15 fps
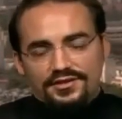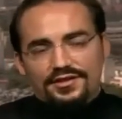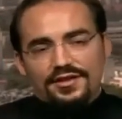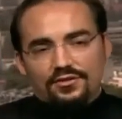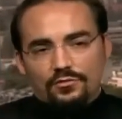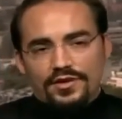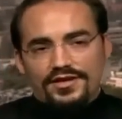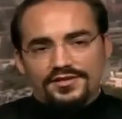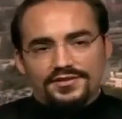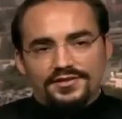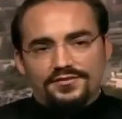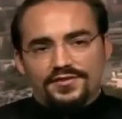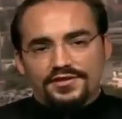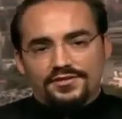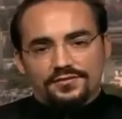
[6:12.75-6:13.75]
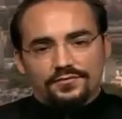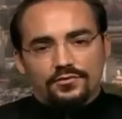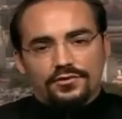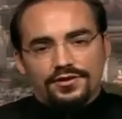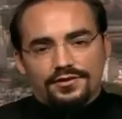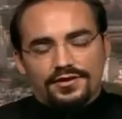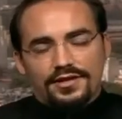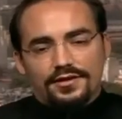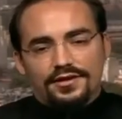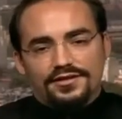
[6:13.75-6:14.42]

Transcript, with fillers: and in a lot of ways this festival on,